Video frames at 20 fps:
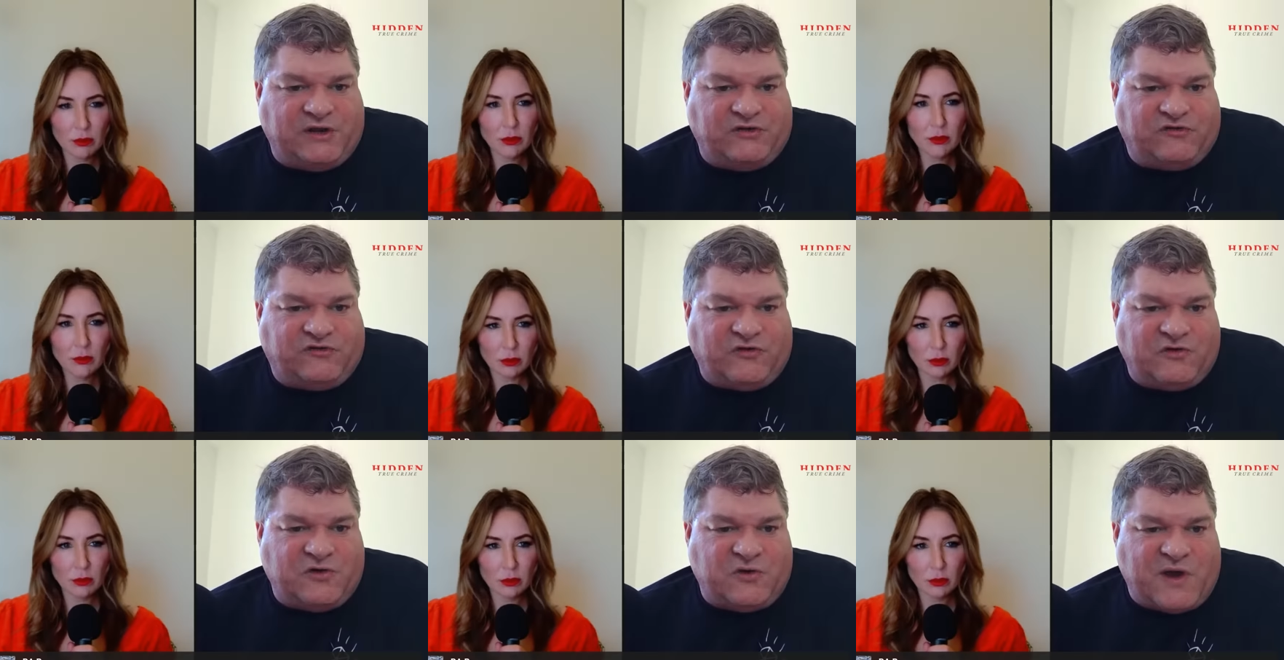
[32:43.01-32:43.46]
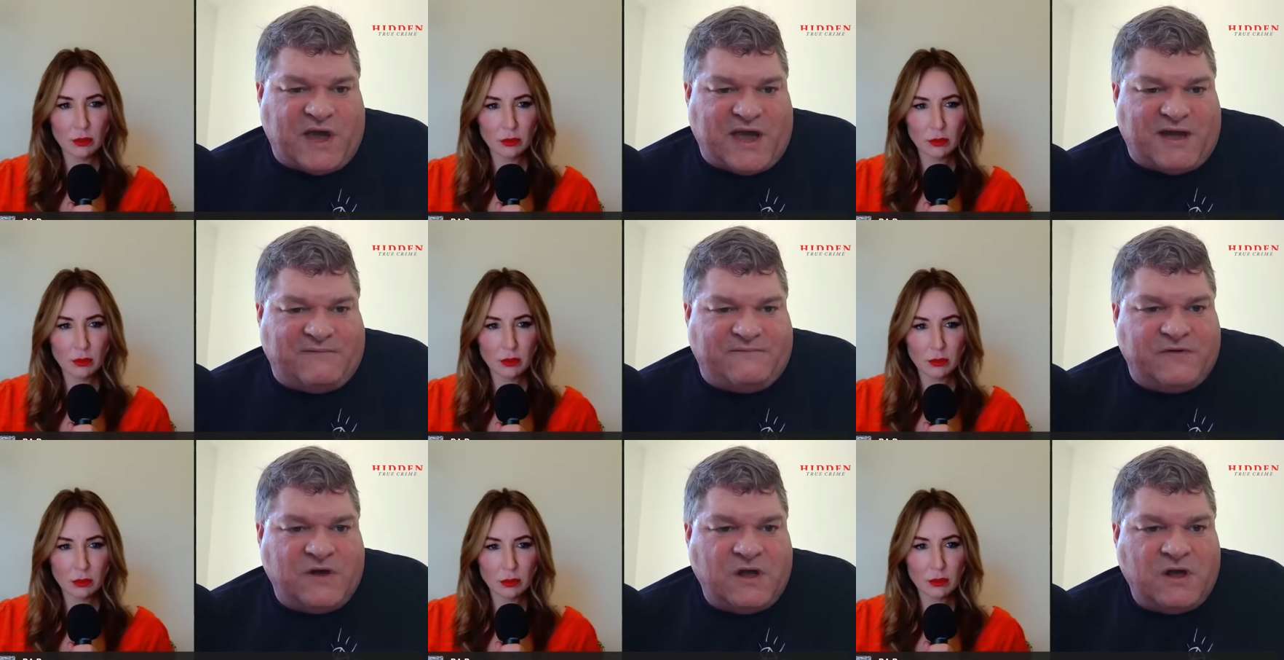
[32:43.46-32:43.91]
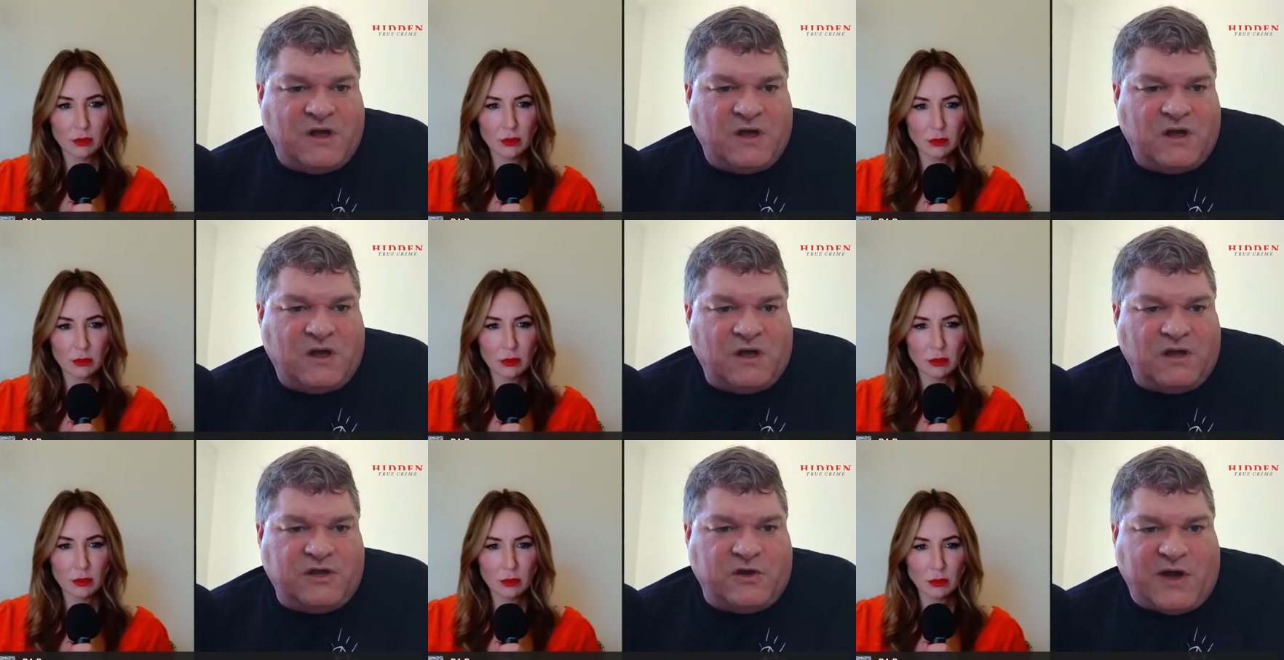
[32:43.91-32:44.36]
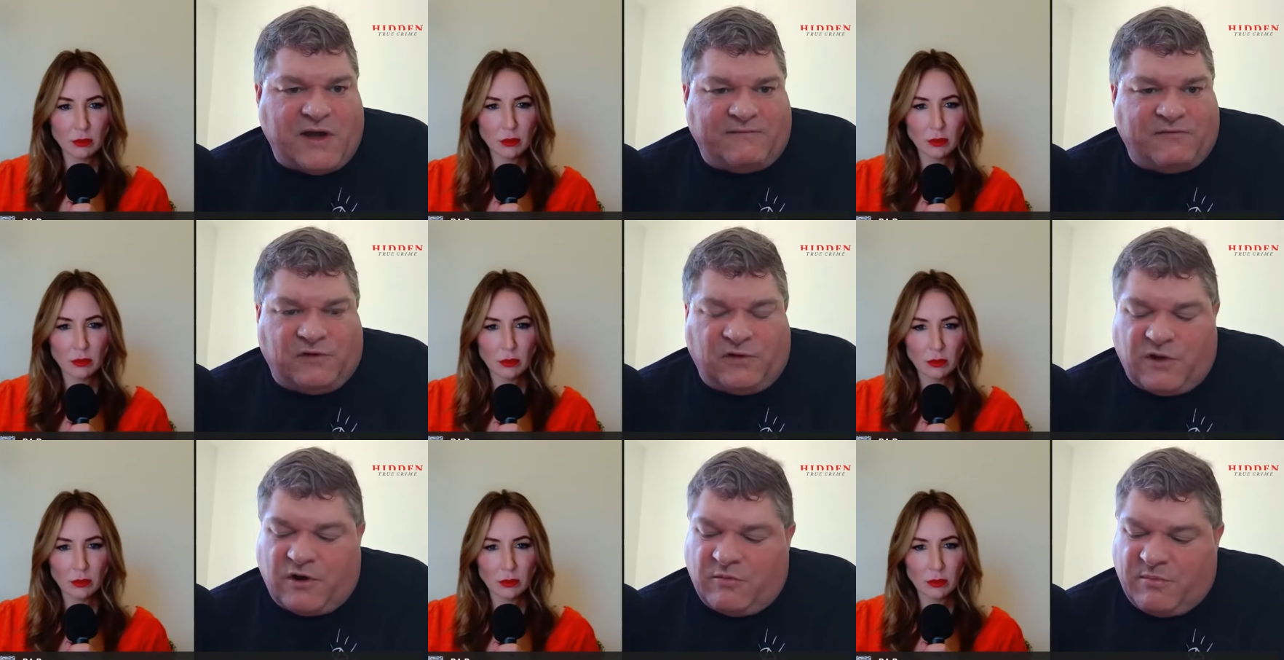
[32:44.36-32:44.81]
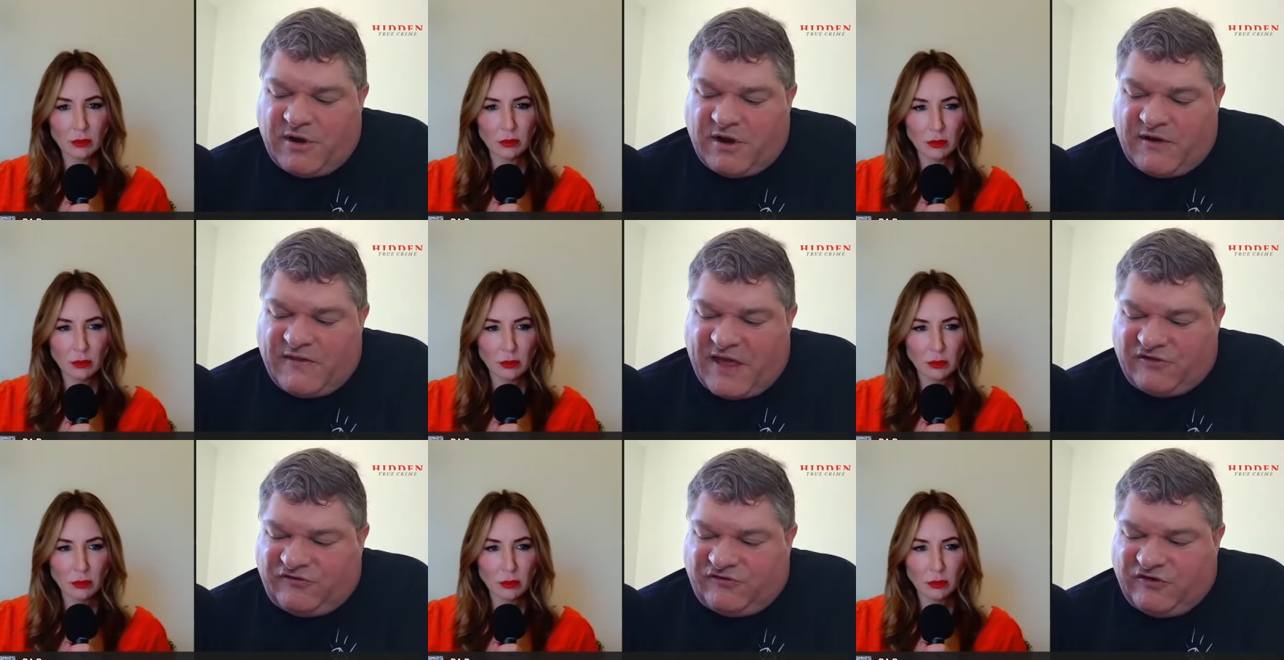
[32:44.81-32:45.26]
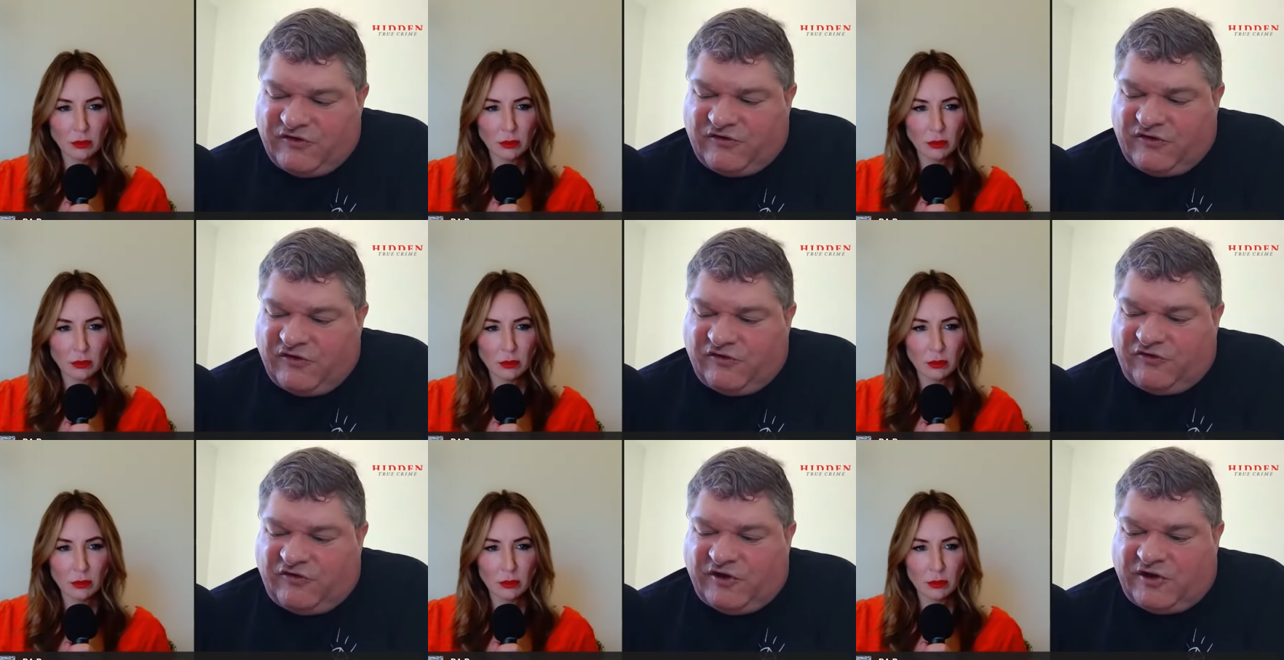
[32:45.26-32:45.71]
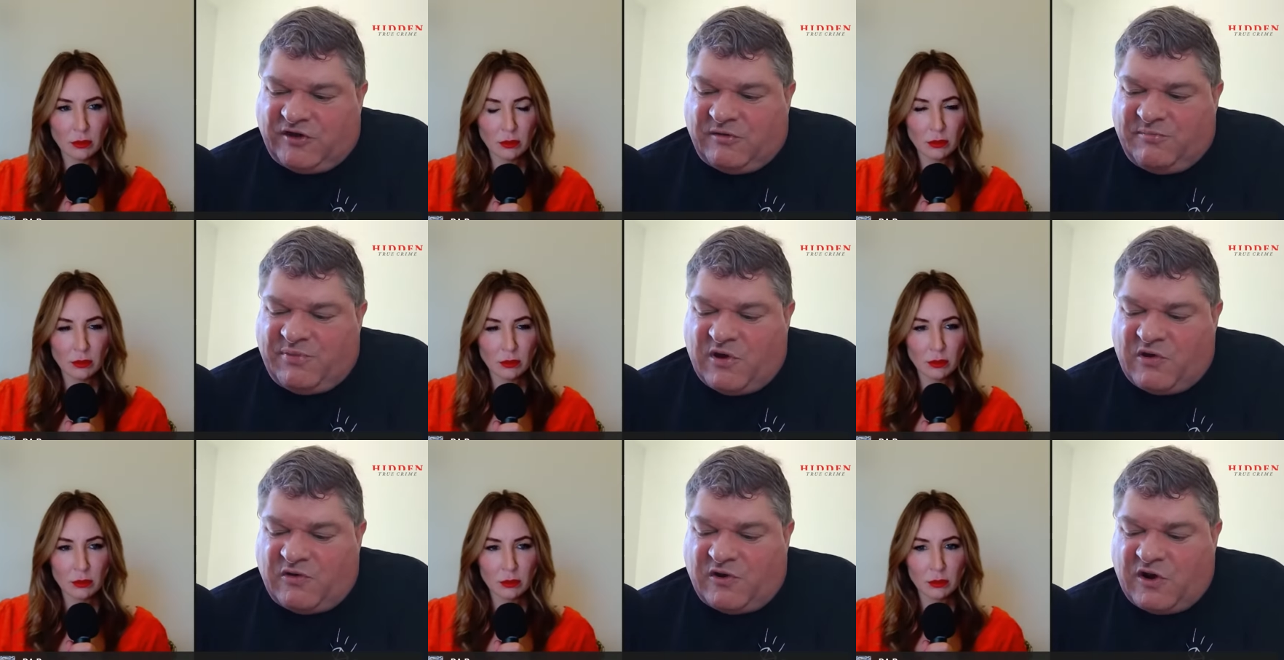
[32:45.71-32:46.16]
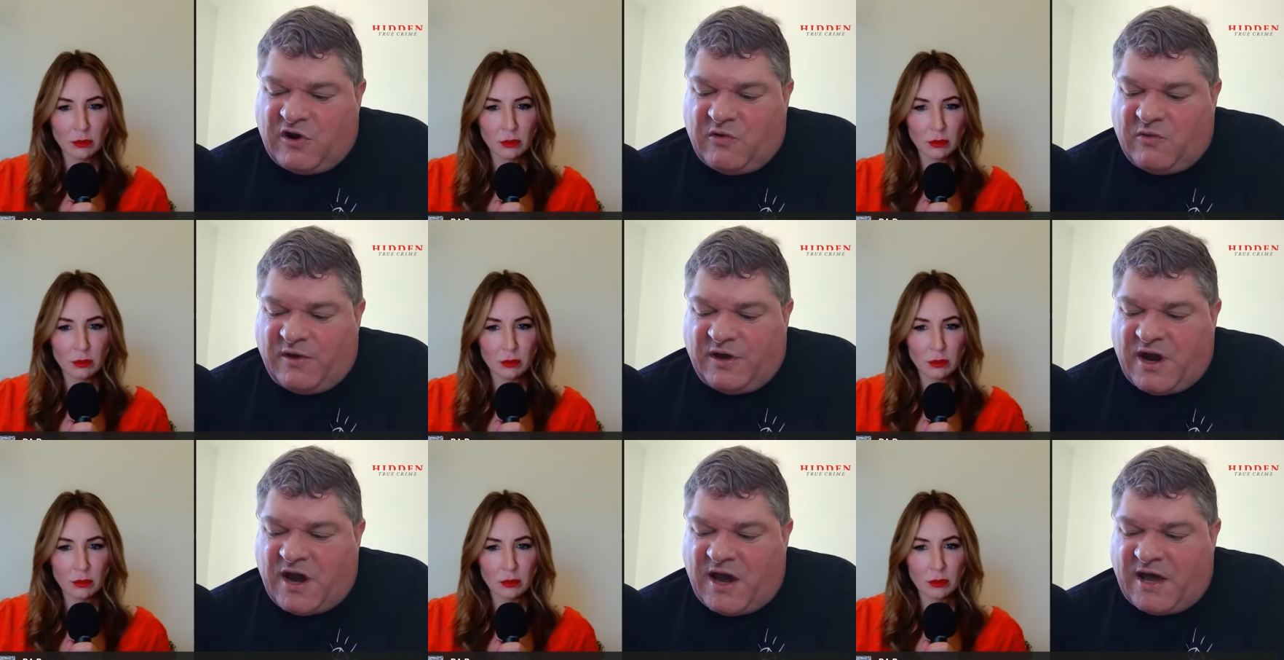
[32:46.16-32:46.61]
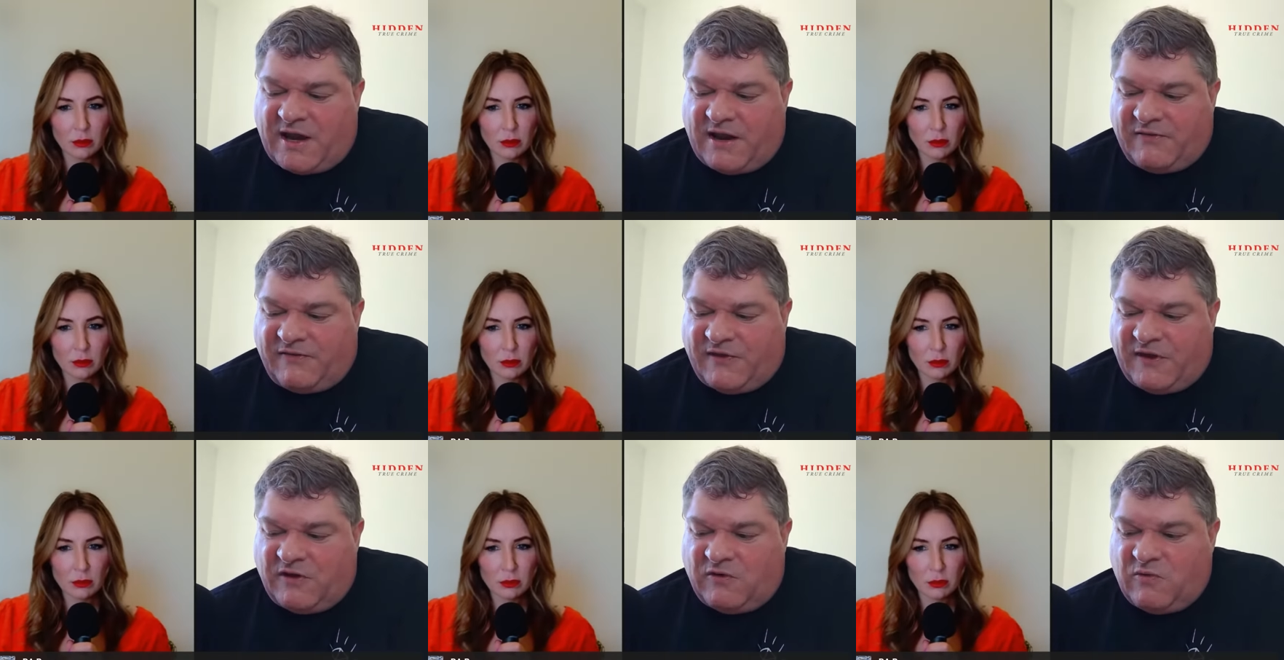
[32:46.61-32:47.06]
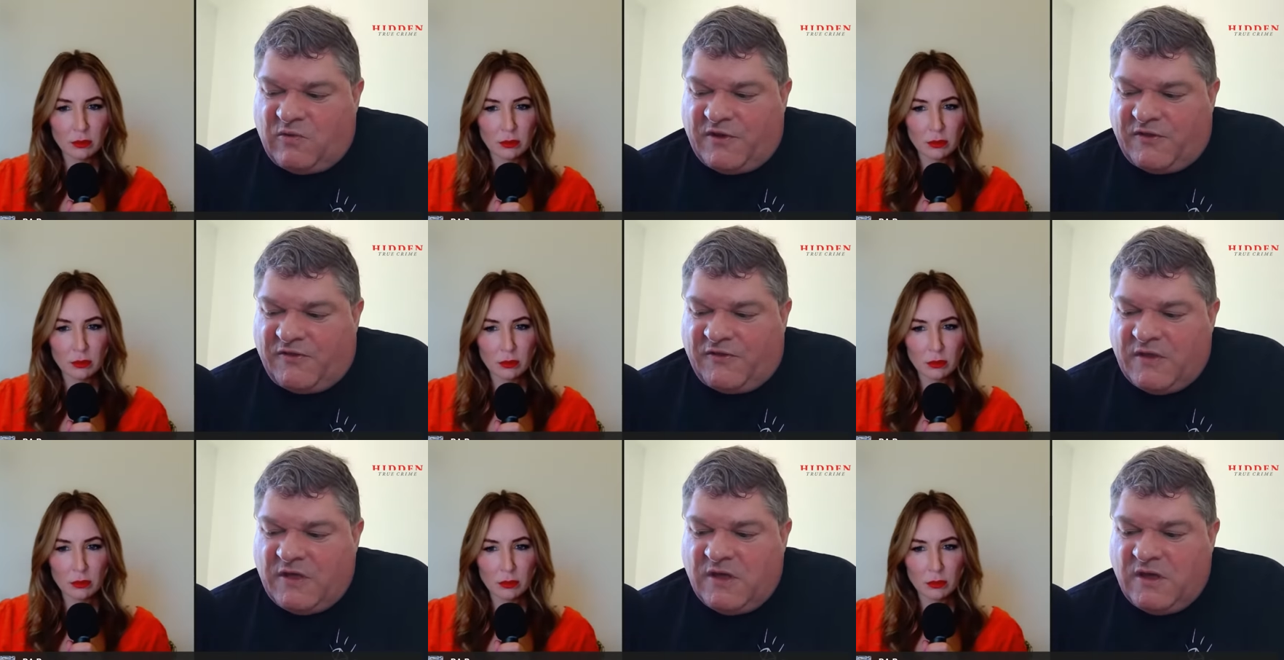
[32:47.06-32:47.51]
Speaker 1: So you have you have a little bit of that sadistic component going on, I think, with